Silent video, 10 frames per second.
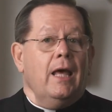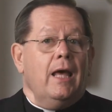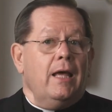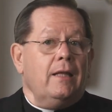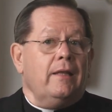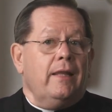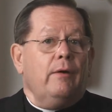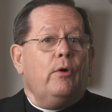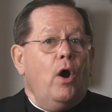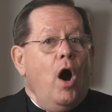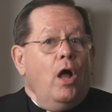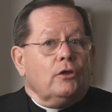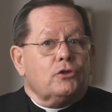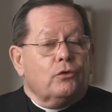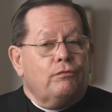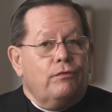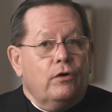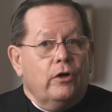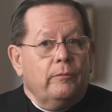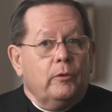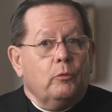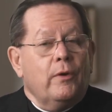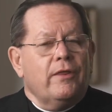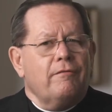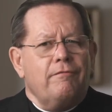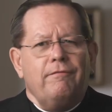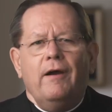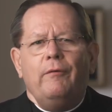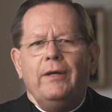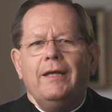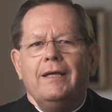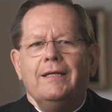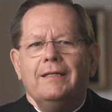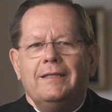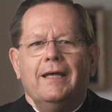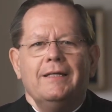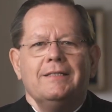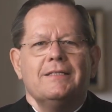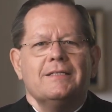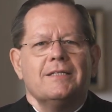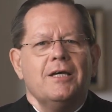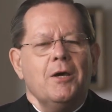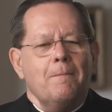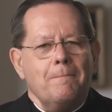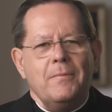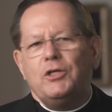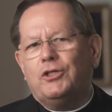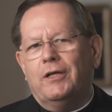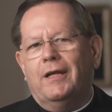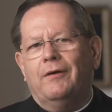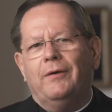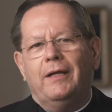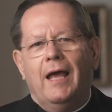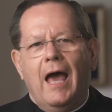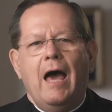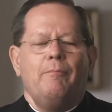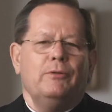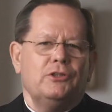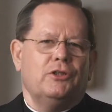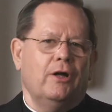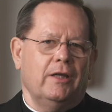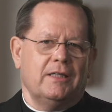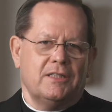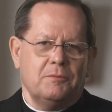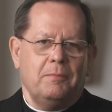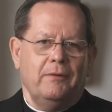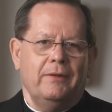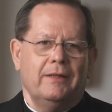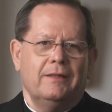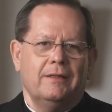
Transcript: And they were also formed with a very intense missionary apostolic spirit.